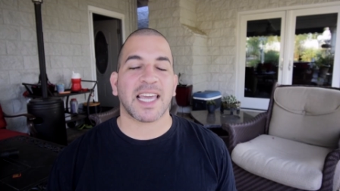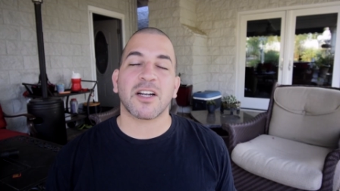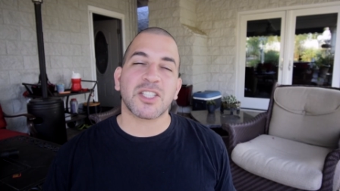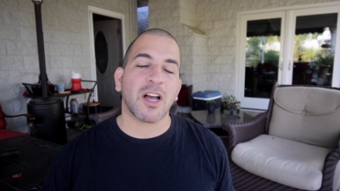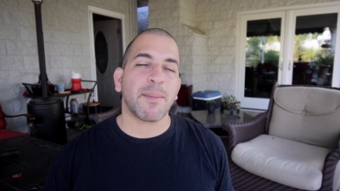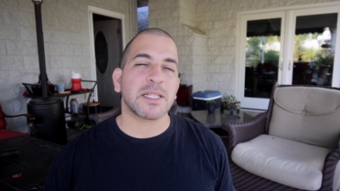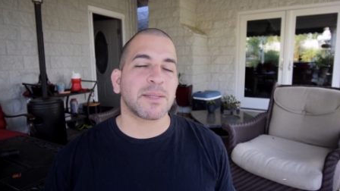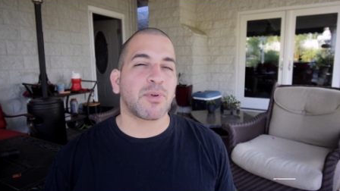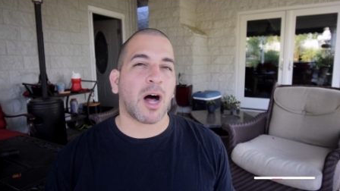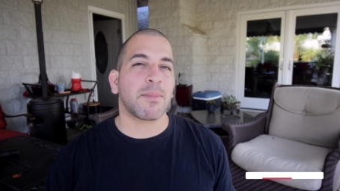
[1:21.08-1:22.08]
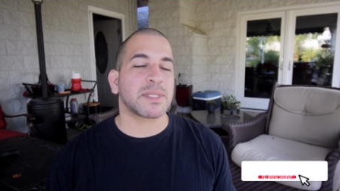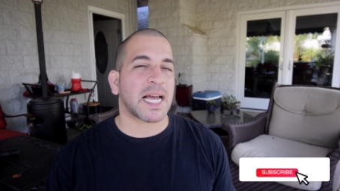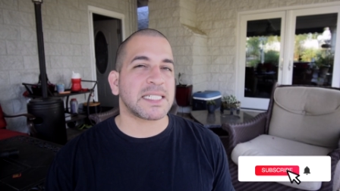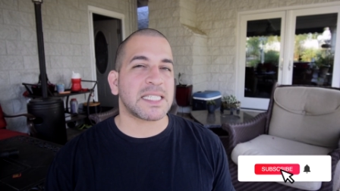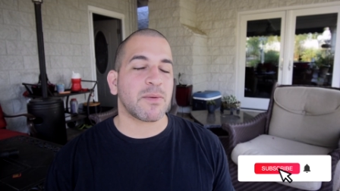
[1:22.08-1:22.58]
And I'll talk about some problems
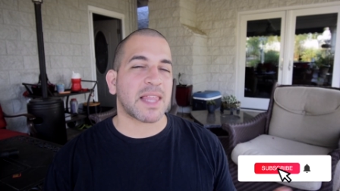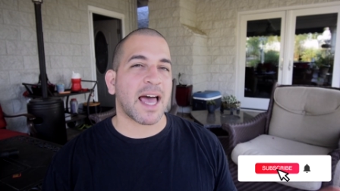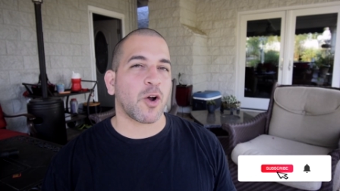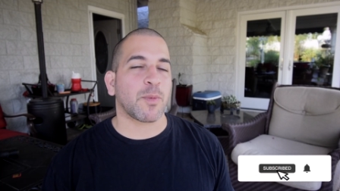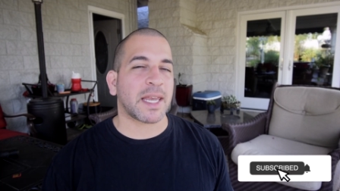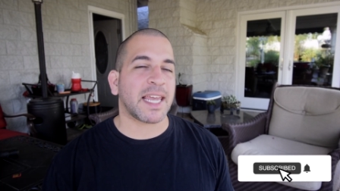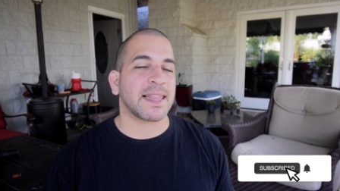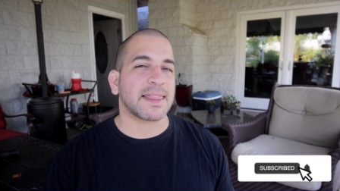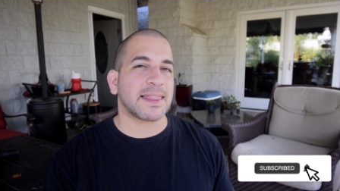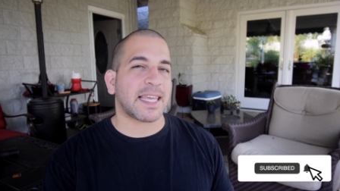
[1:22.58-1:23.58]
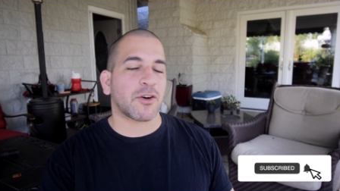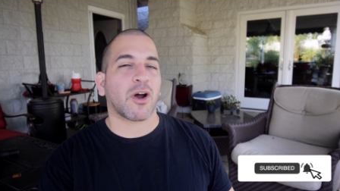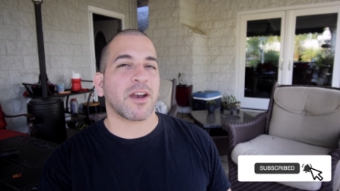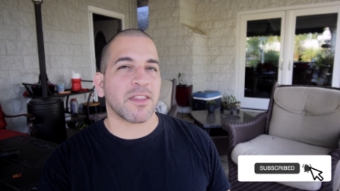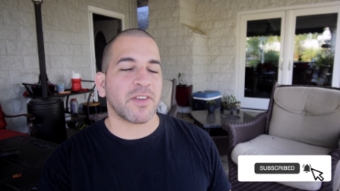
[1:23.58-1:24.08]
I see with the at-home kit later
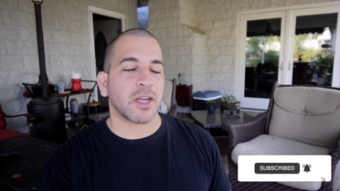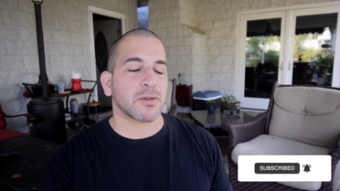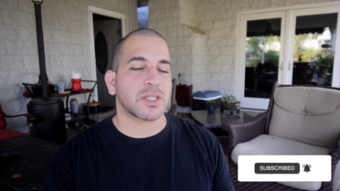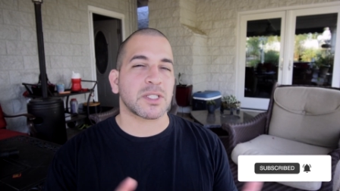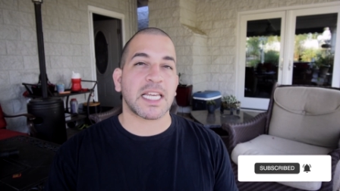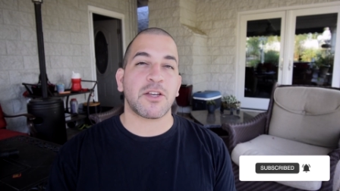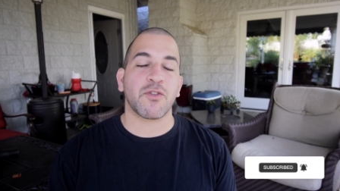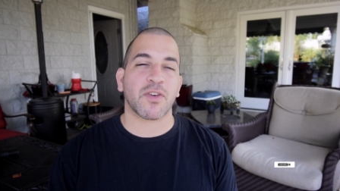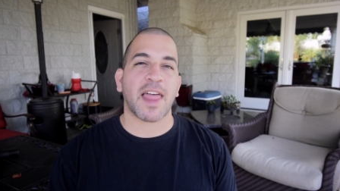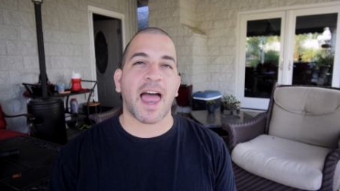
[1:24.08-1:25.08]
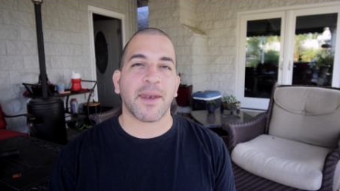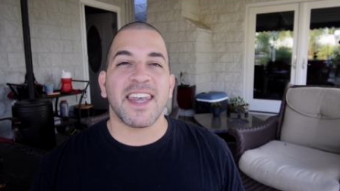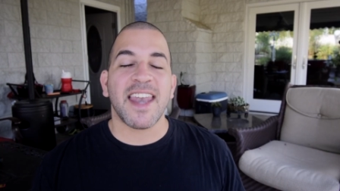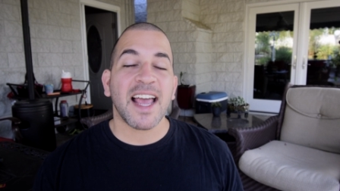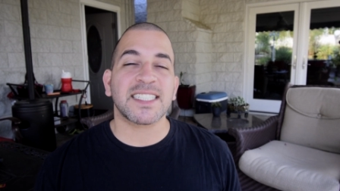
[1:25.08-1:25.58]
on in the video, so stay tuned for that.
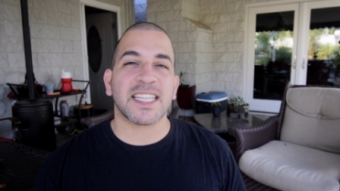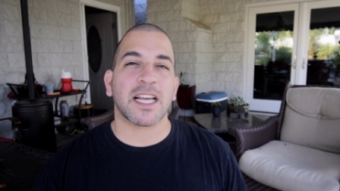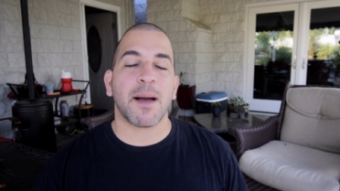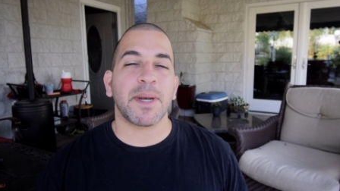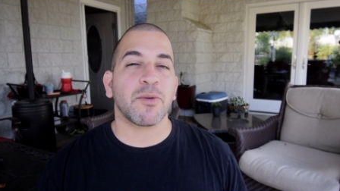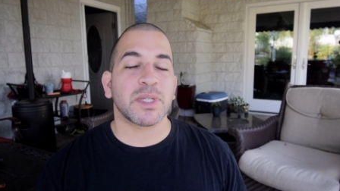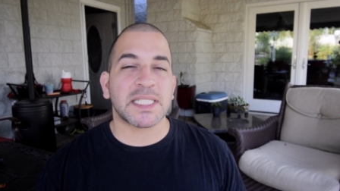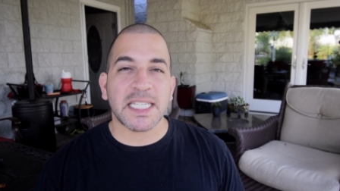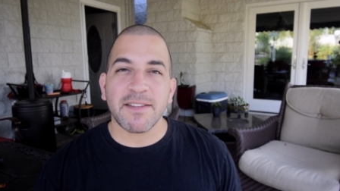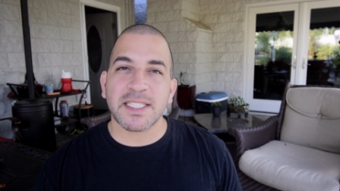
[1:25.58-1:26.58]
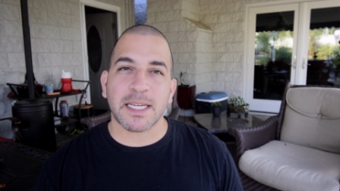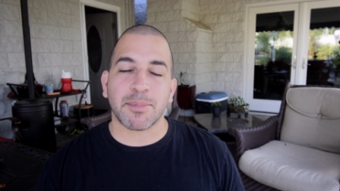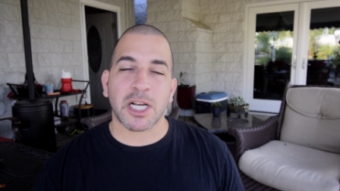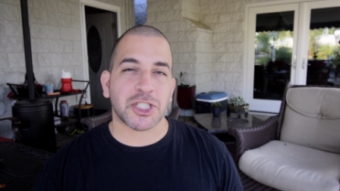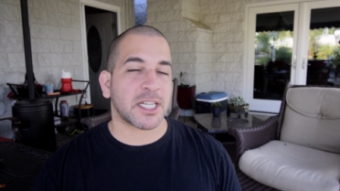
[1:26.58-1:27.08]
Next, the company receives the
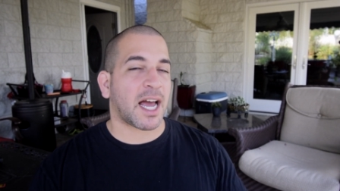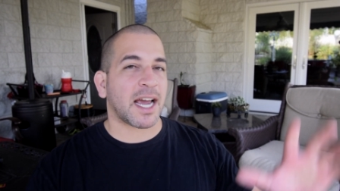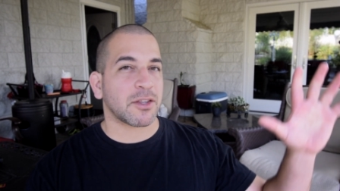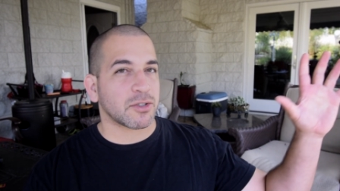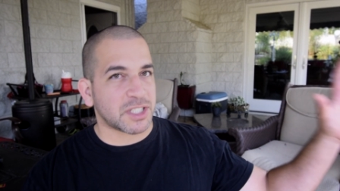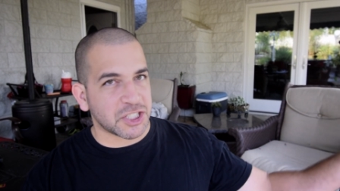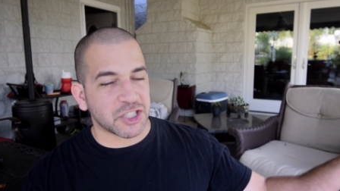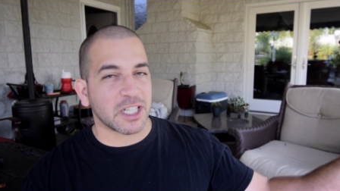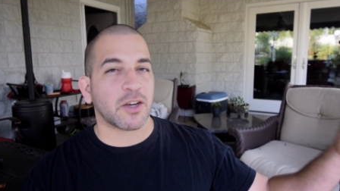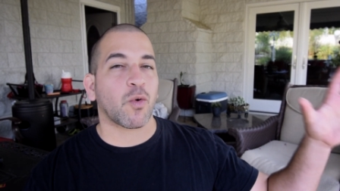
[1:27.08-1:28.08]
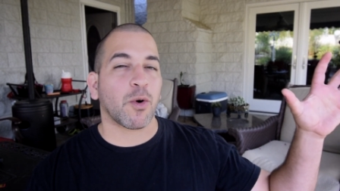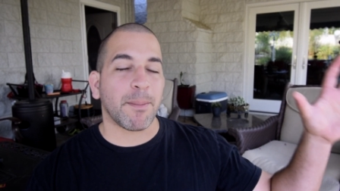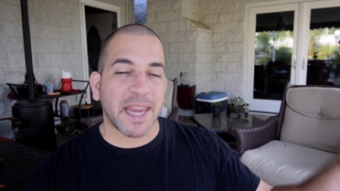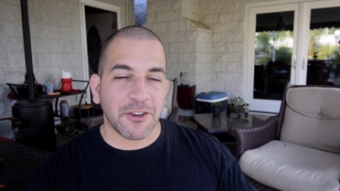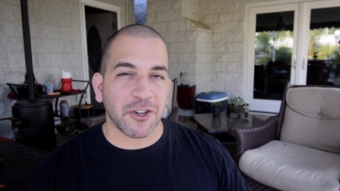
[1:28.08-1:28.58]
impression either digitally or
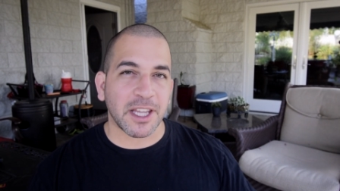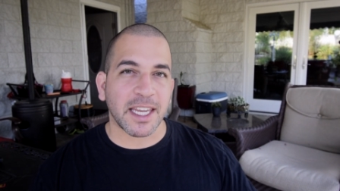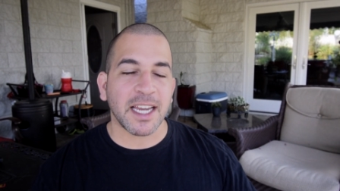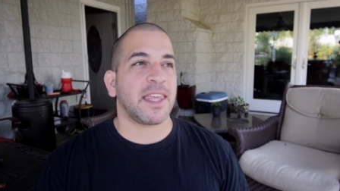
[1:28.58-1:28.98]
manually.